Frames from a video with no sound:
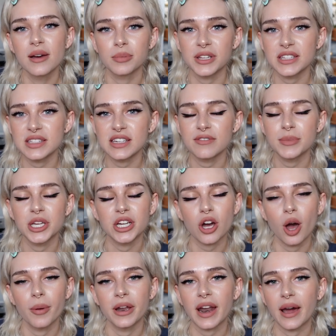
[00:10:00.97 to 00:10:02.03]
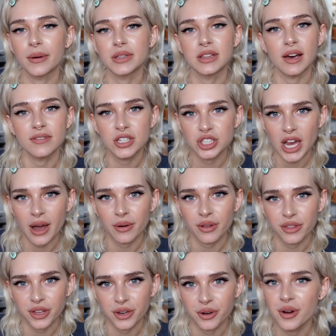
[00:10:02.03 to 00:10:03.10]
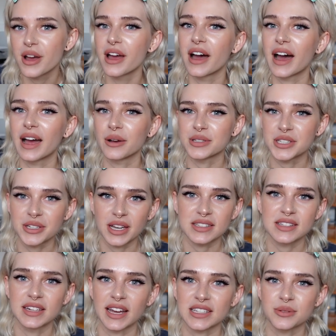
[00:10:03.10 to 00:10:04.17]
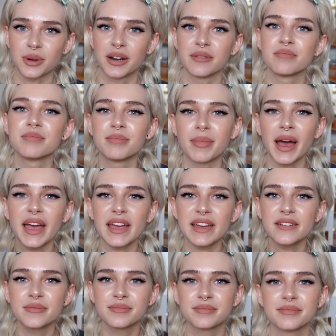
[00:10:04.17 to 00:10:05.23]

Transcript: Please leave me a comment. I would love to chat with you. I'll see you guys in the next one. Bye!